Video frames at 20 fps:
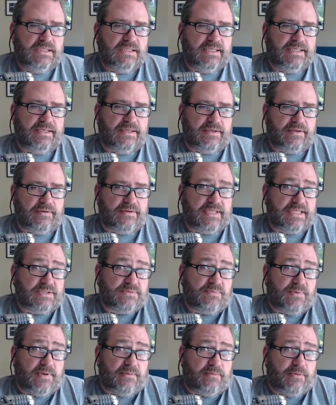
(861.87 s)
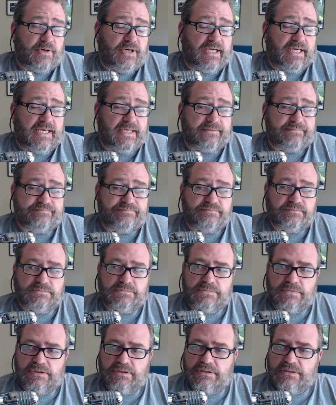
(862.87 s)
I don't know. That's where we're at.
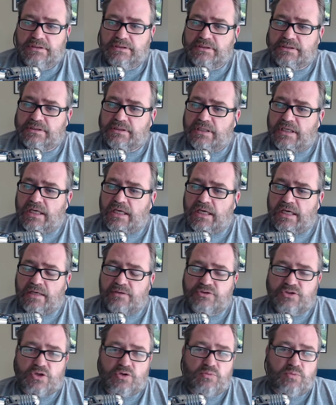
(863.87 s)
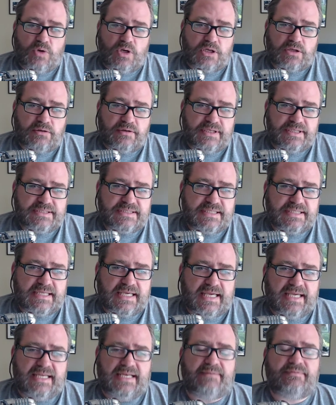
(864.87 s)
I was going to work on it
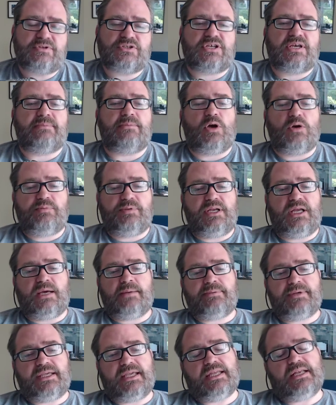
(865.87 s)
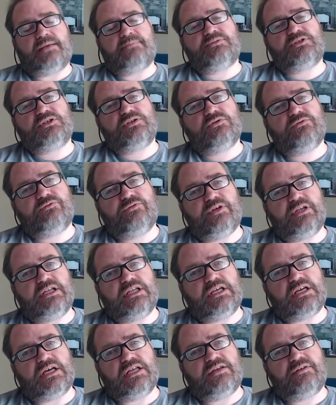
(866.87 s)
today, and every time I open it up again, I'm still
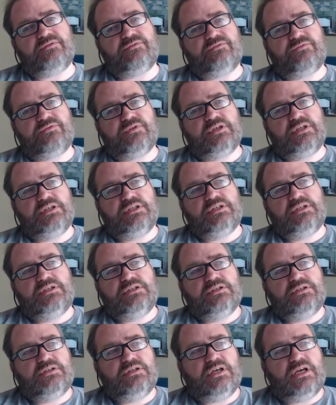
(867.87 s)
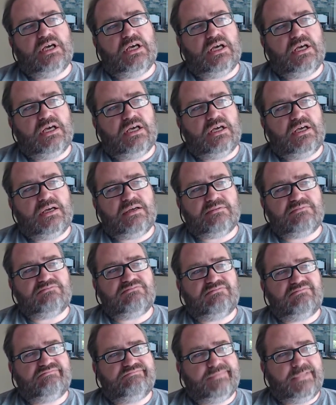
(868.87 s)
feeling kind of, I
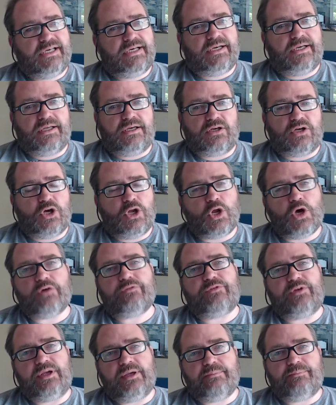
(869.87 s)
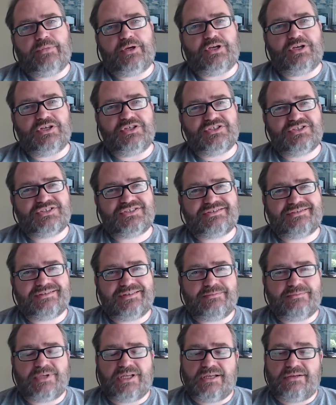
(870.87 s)
don't know, gone off it, because
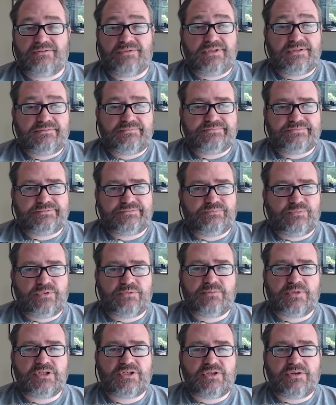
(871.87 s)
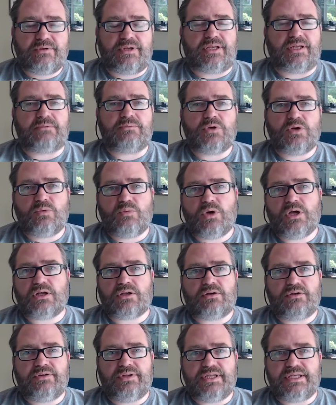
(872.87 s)
I'm like, well, what am I doing? I'm going to
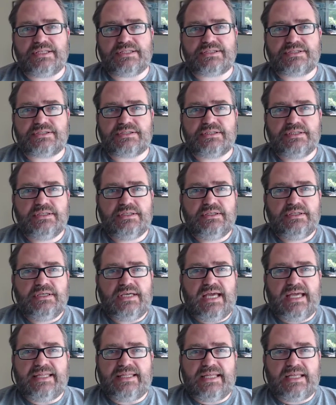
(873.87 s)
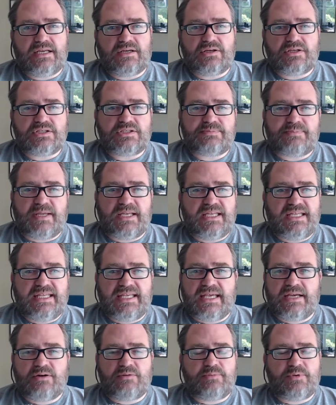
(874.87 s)
work on this, and then I'm going to spend a
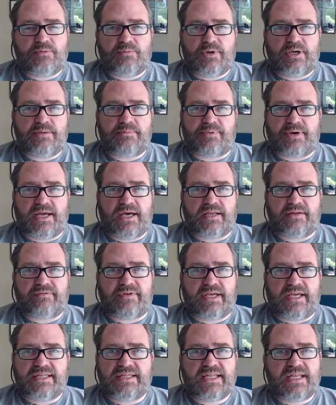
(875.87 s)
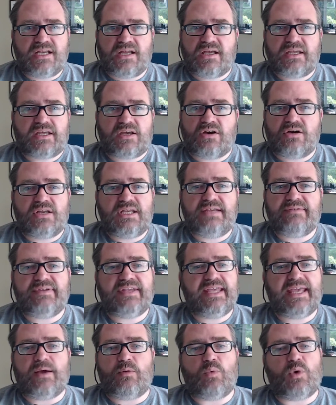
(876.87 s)
year and be really proud of it, and then I can't
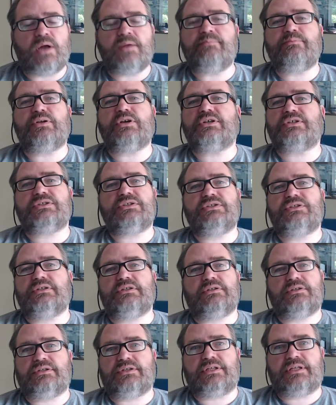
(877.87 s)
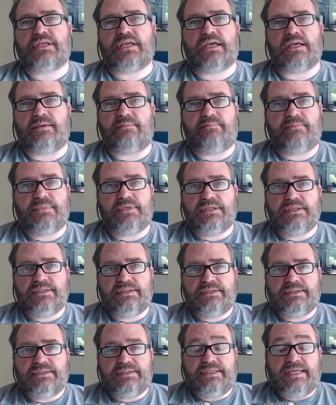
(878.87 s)
even get one person to look at the game.
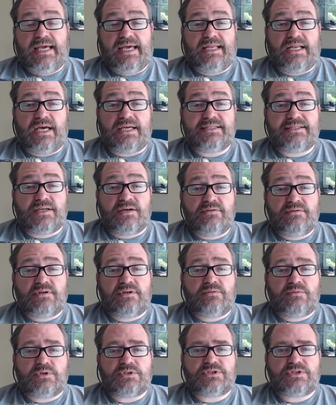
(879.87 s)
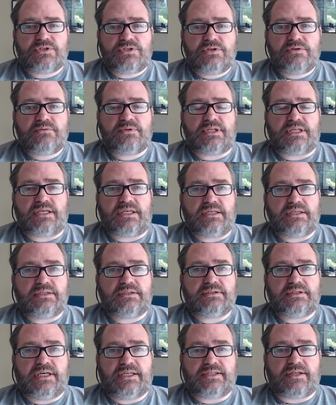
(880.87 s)
And I don't know what to do with it.
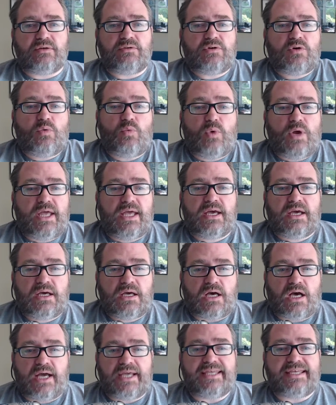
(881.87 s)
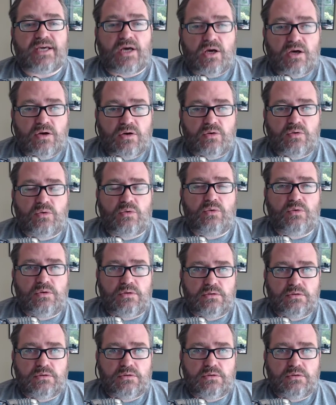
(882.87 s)
I don't know where I go